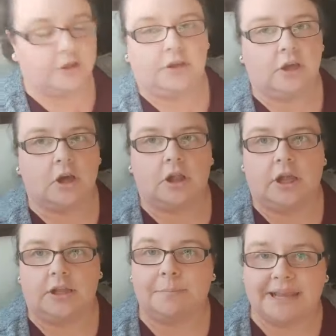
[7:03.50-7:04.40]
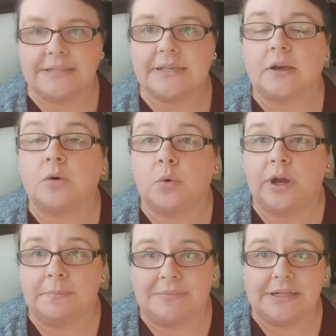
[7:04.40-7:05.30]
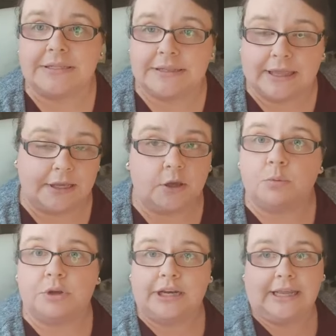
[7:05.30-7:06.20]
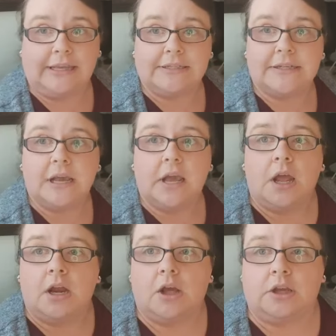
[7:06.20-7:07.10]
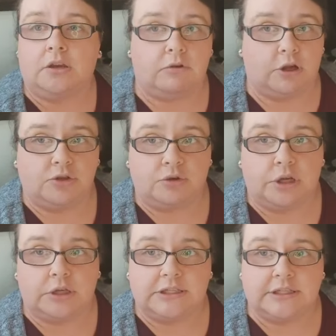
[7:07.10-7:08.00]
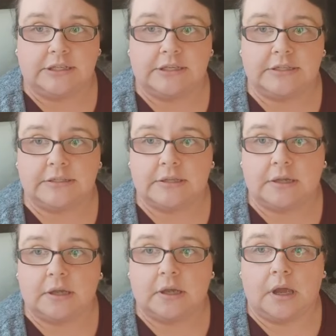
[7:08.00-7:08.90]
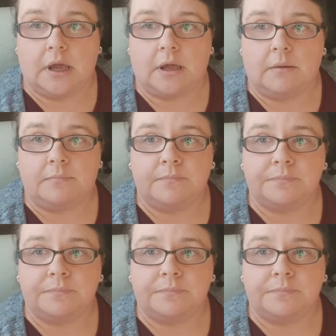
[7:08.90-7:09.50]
you've got like the basic equipment that you will need, like your rotary cutters. Can